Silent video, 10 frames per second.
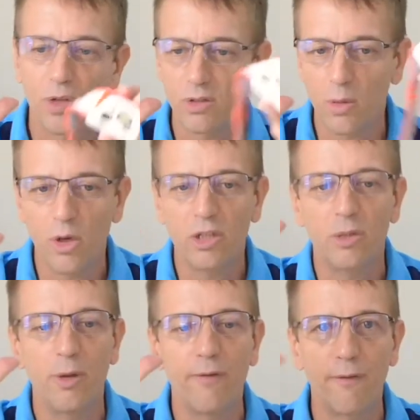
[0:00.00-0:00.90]
because I want it
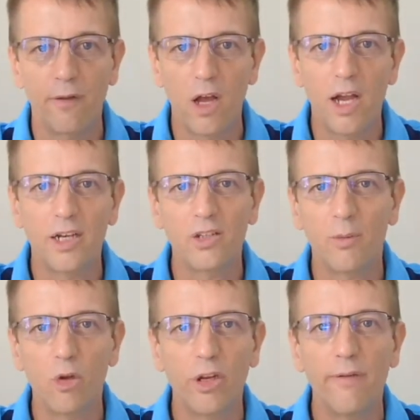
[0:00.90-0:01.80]
to be flood, because
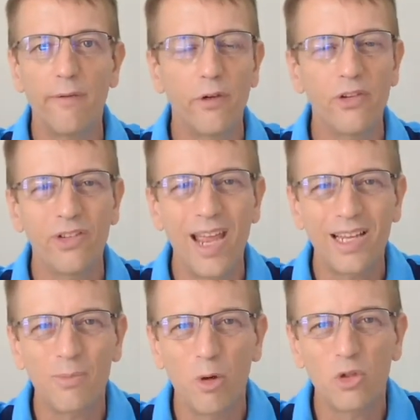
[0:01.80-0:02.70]
I'm looking for
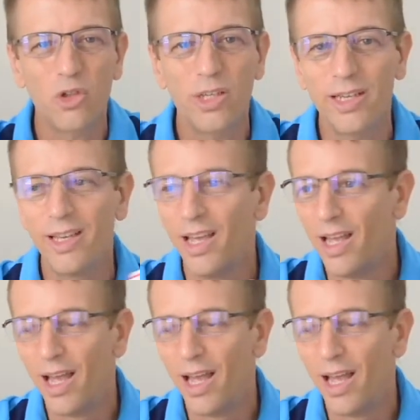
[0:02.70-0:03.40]
snakes mostly.